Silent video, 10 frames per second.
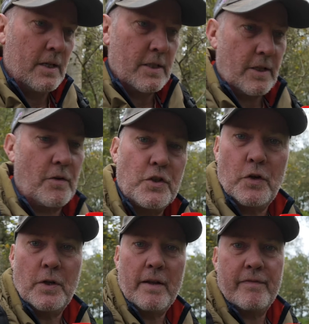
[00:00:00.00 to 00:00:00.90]
So
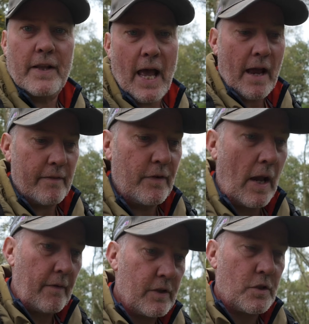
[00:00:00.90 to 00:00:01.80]
tune in for that. If you
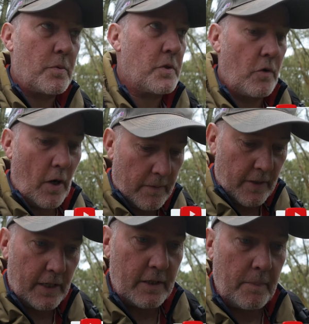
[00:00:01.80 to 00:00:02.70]
haven't subscribed,
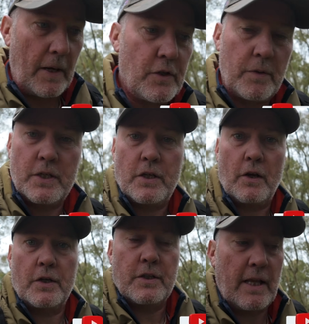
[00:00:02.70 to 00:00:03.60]
think about doing so,
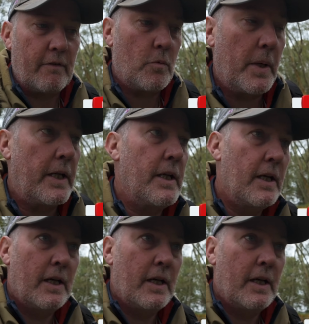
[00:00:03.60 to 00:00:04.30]
because that will mean